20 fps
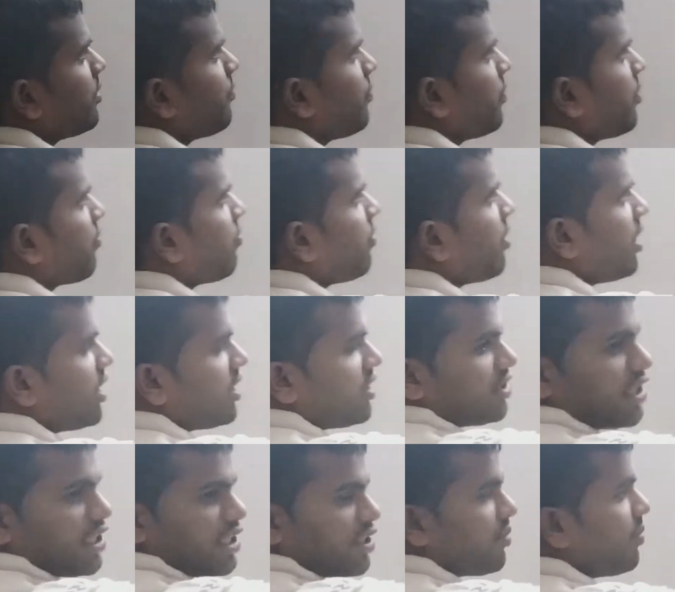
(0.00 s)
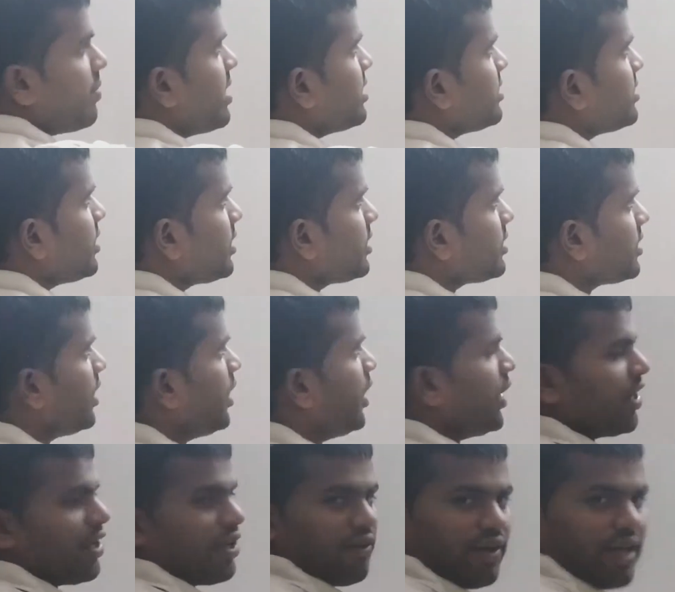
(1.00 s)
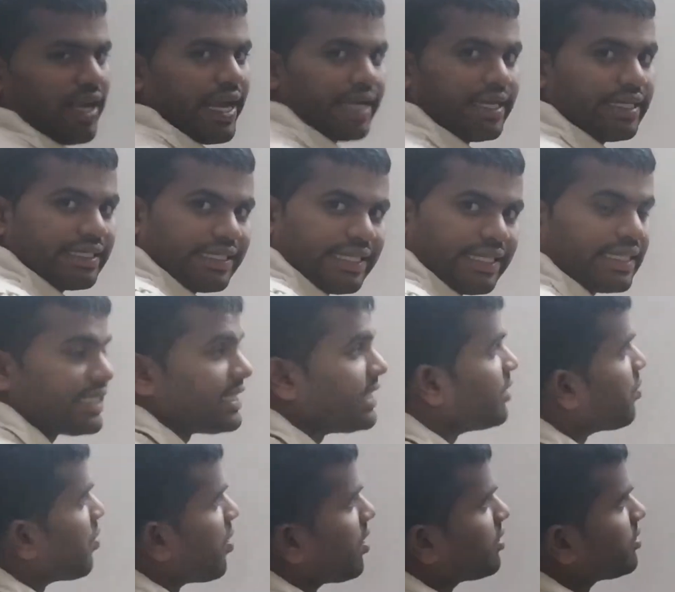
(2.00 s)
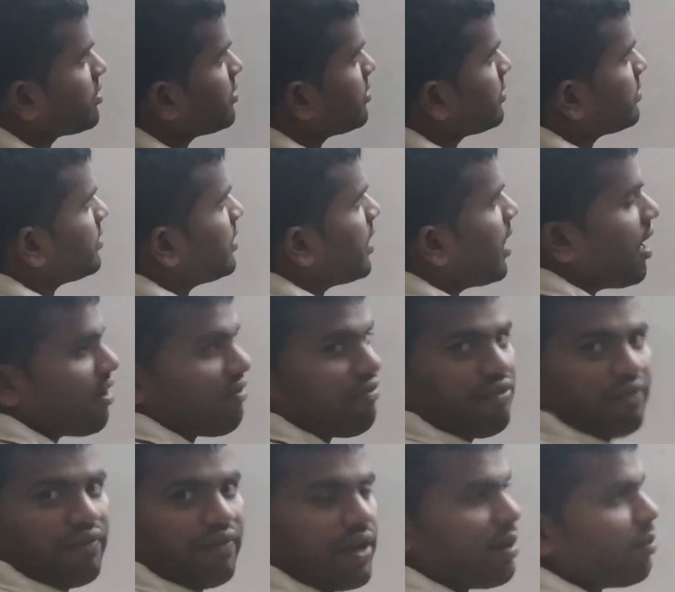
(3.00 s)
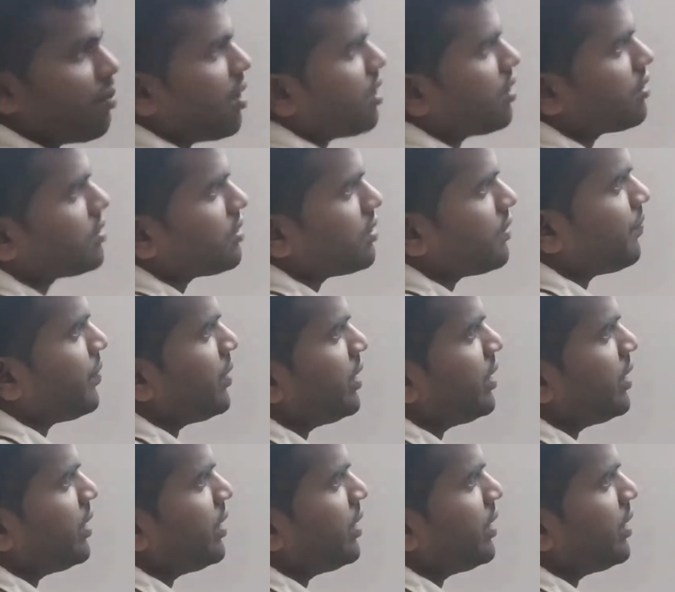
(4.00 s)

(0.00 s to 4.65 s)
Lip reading: If you are following just basics, you will get 16 marks or 15 marks.